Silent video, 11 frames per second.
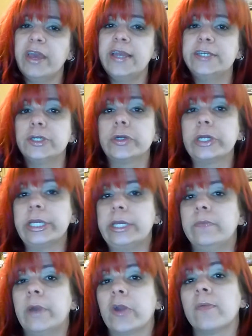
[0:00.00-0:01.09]
a degree
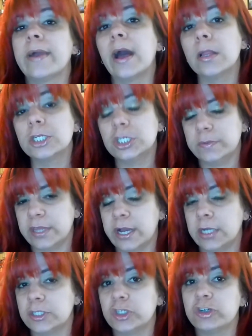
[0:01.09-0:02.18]
in microbiology with a
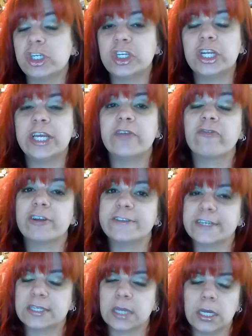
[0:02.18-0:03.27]
concentration in
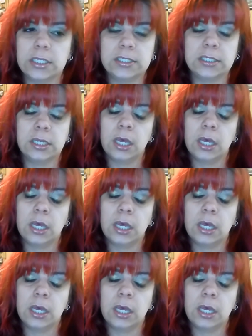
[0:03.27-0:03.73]
forensic science,